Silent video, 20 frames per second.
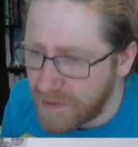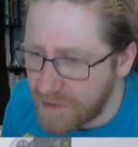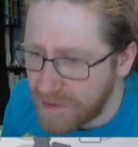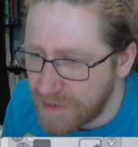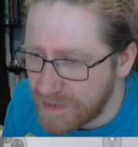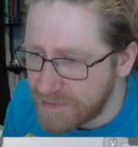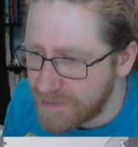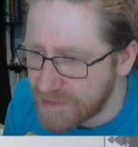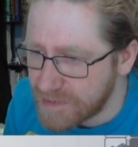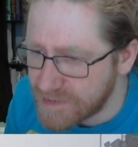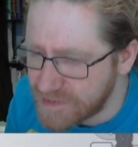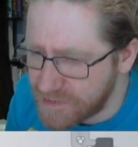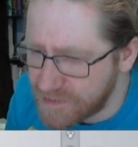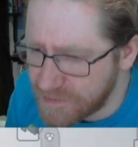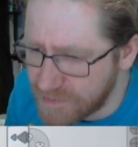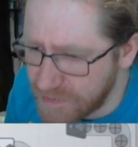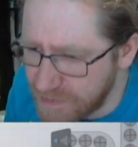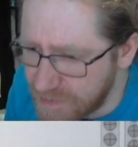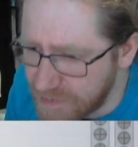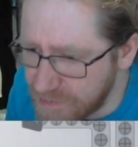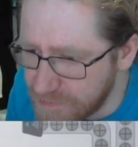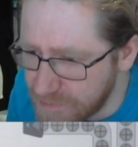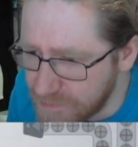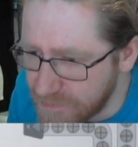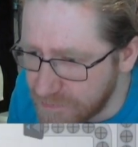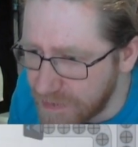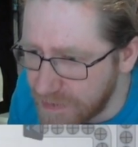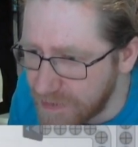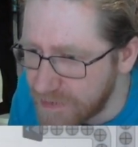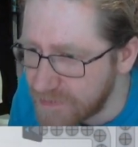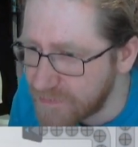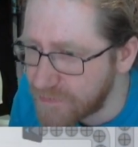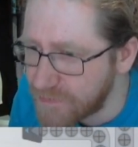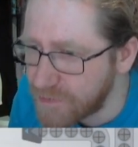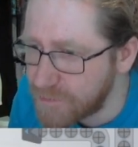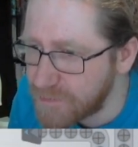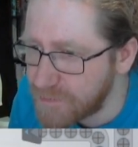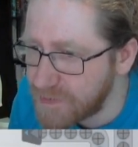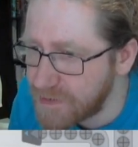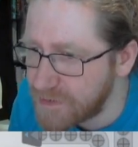And that's gonna include
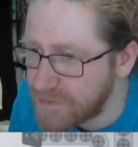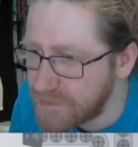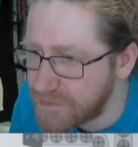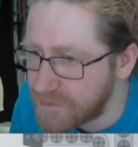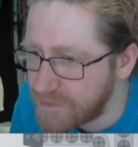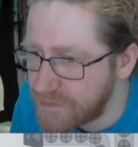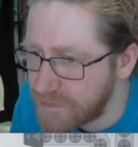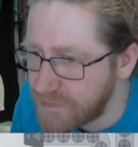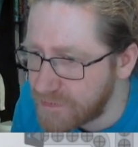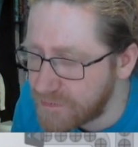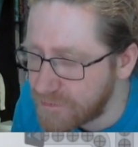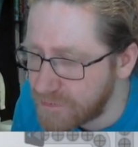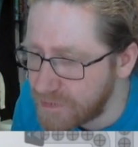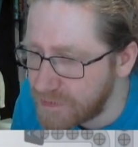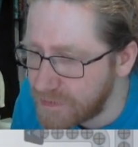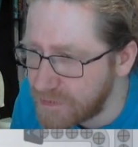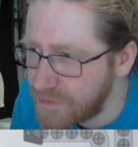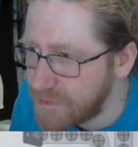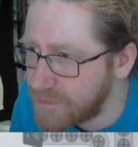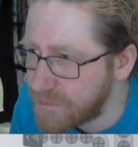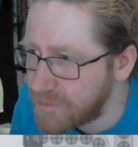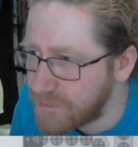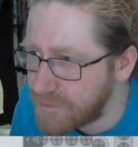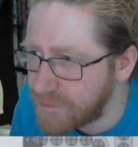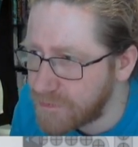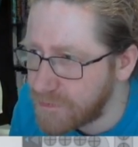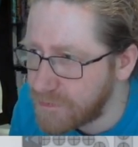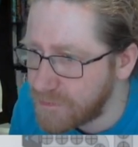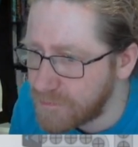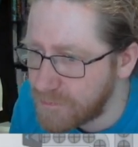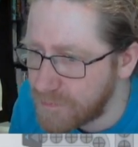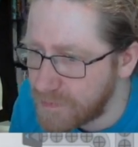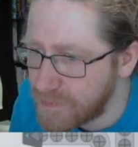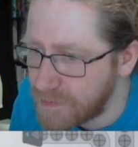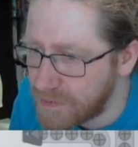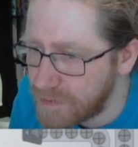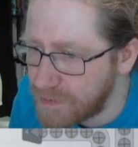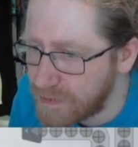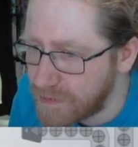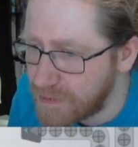some scissoring, some
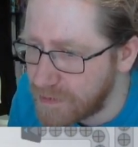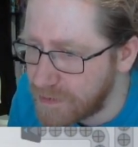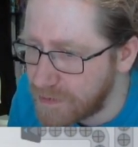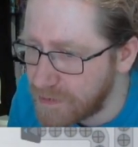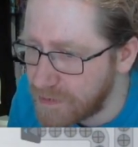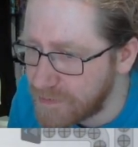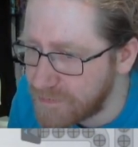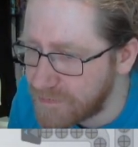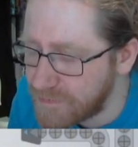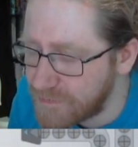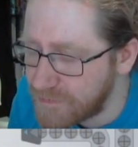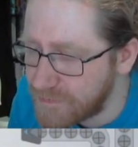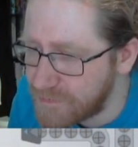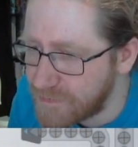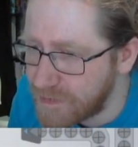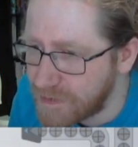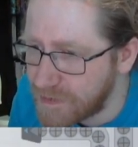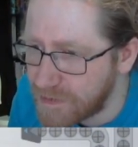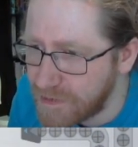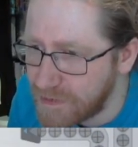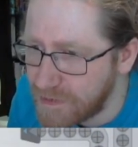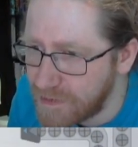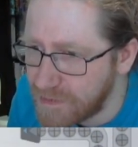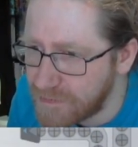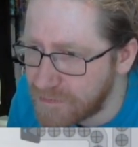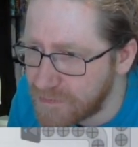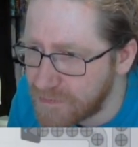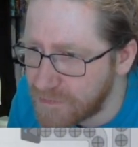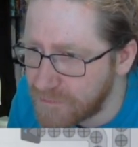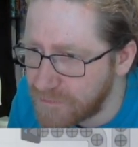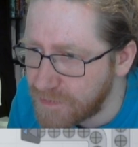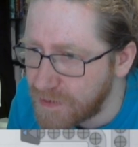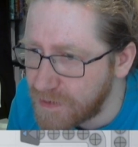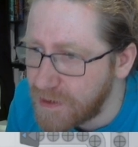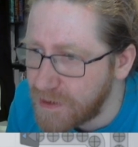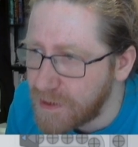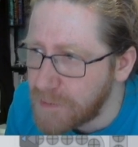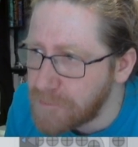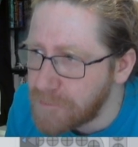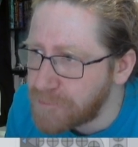stacking and stuff.
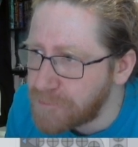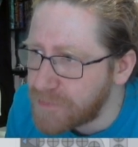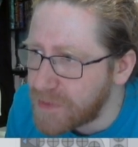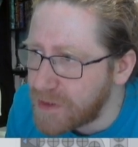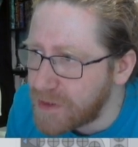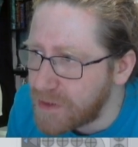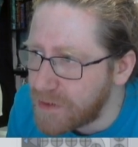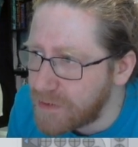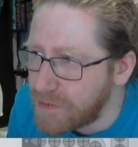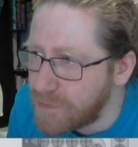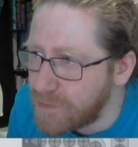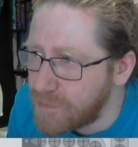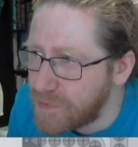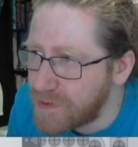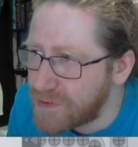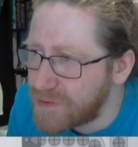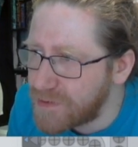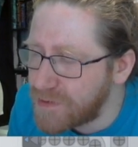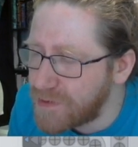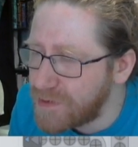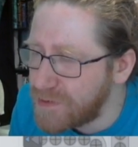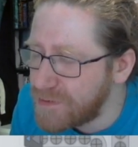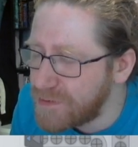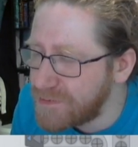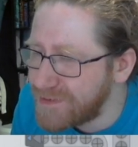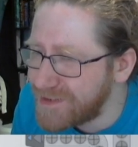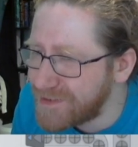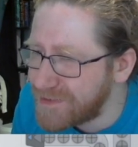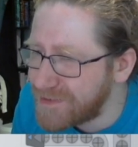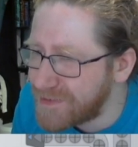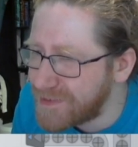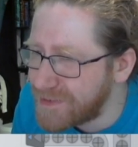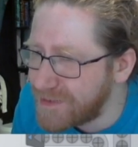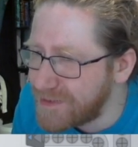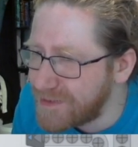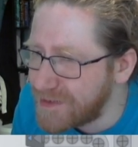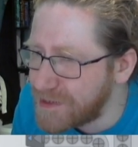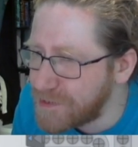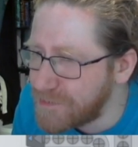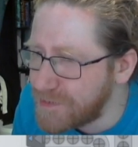We could, in
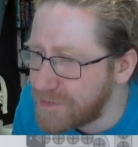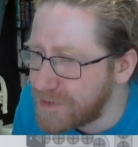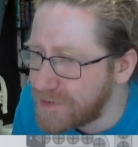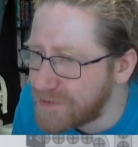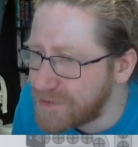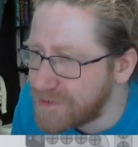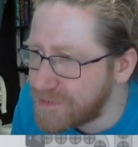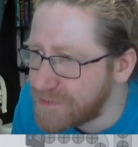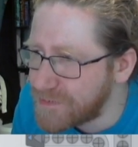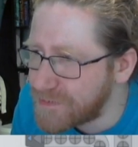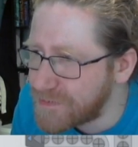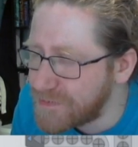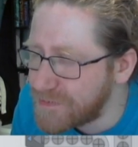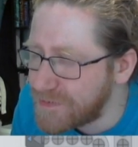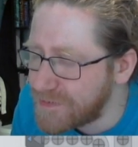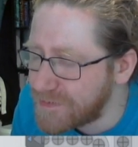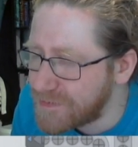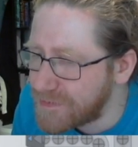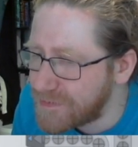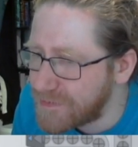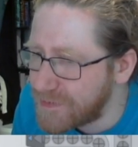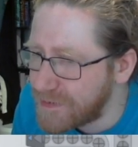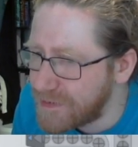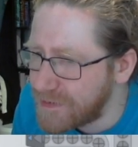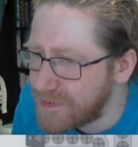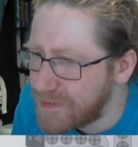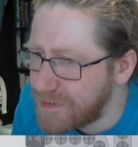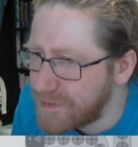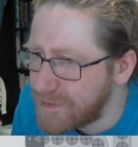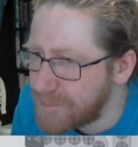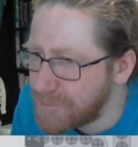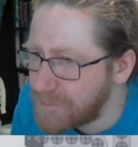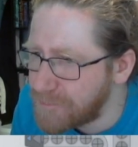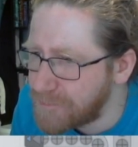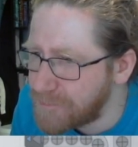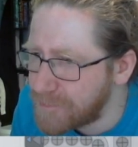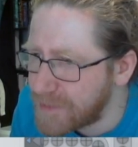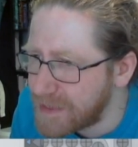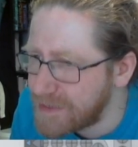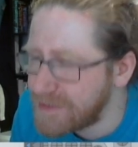theory, use this thing.
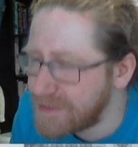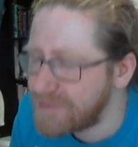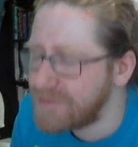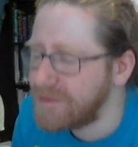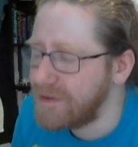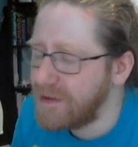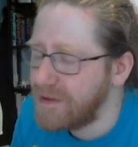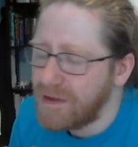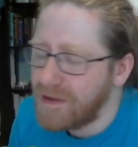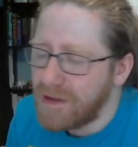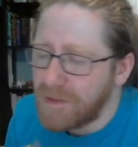Let's see.